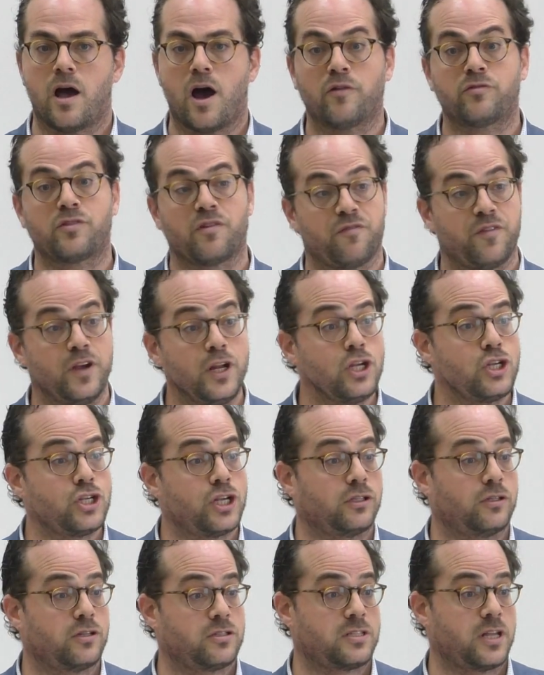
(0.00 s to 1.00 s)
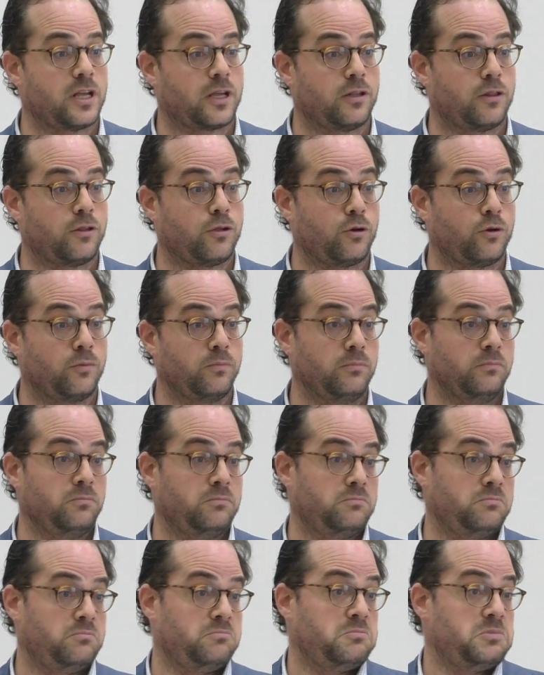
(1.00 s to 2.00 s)
After finishing the 2nd term,
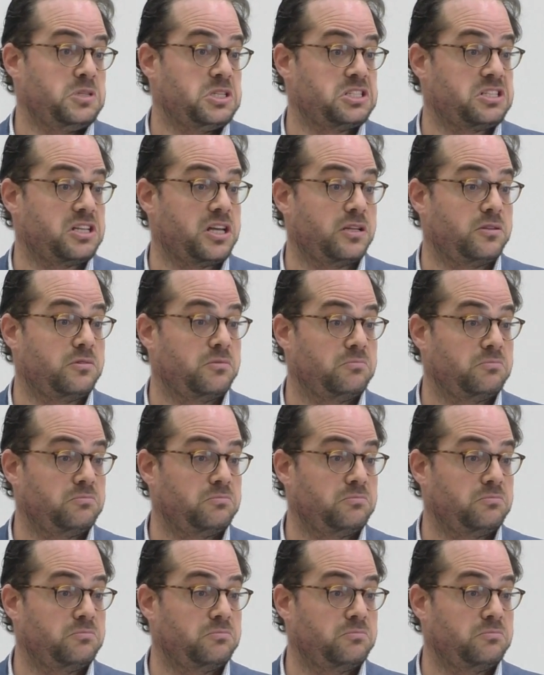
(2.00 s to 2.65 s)
he said,